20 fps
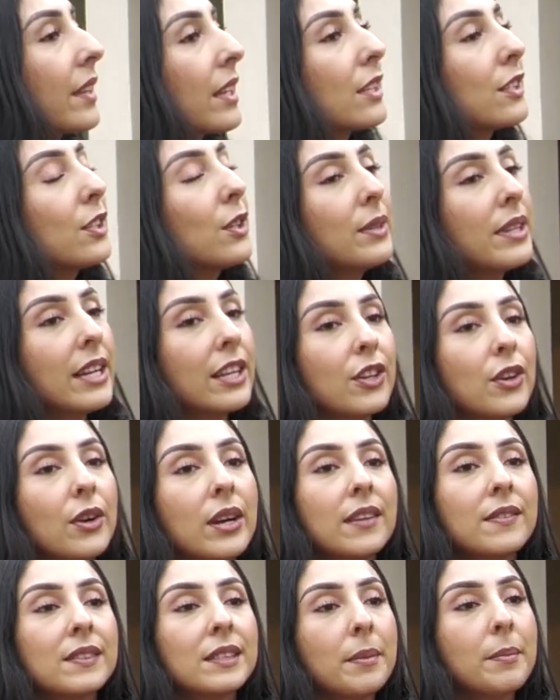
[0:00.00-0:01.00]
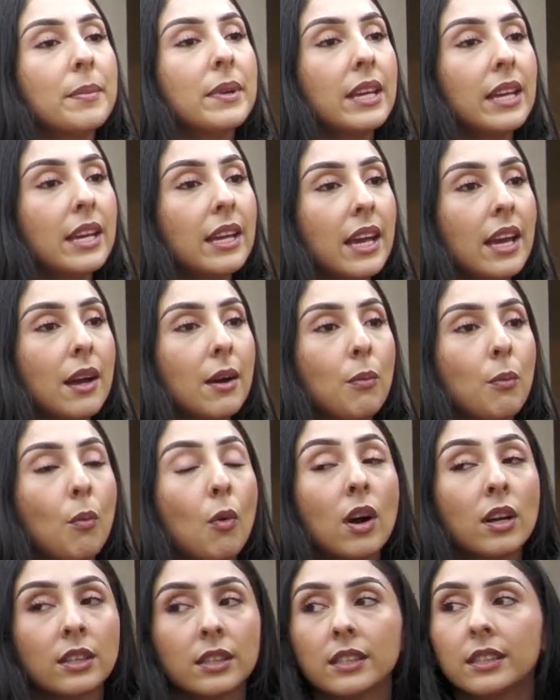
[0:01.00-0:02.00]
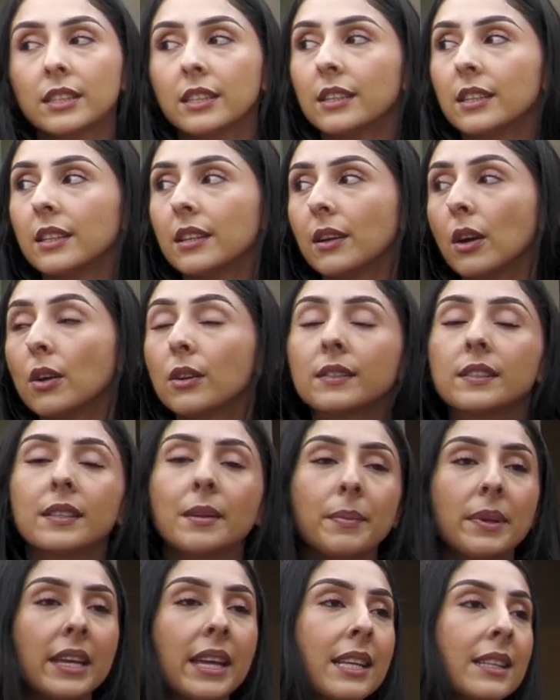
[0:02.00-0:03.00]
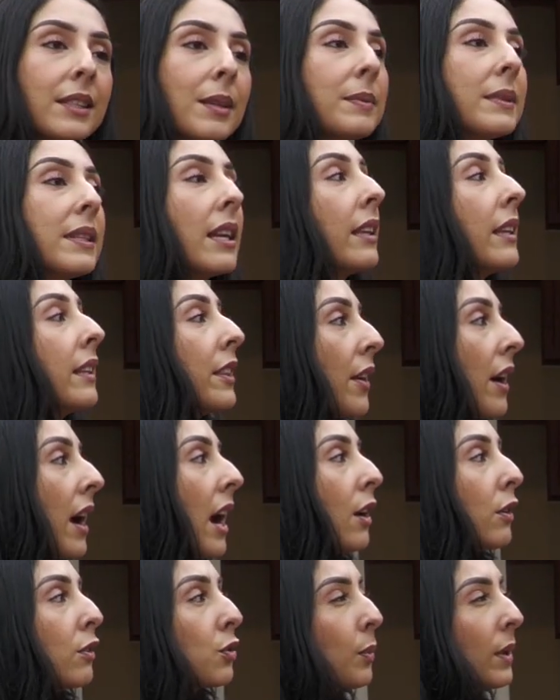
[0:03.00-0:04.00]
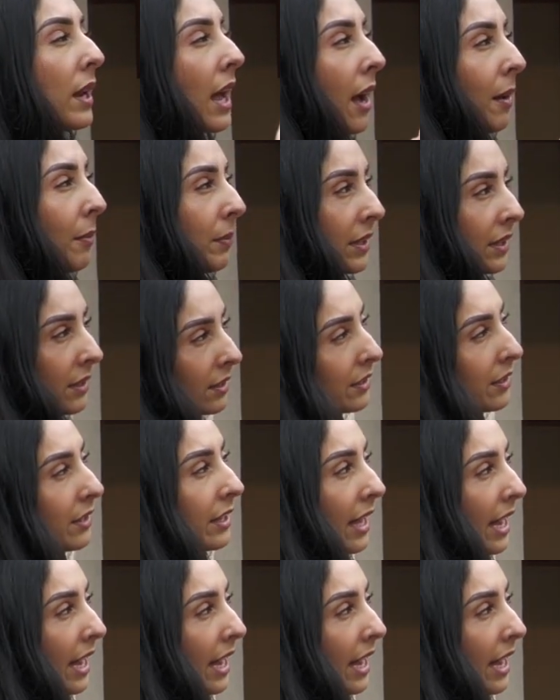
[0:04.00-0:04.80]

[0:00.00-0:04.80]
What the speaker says: So Daniel, if somebody somebody ends up selling their house, what happens to the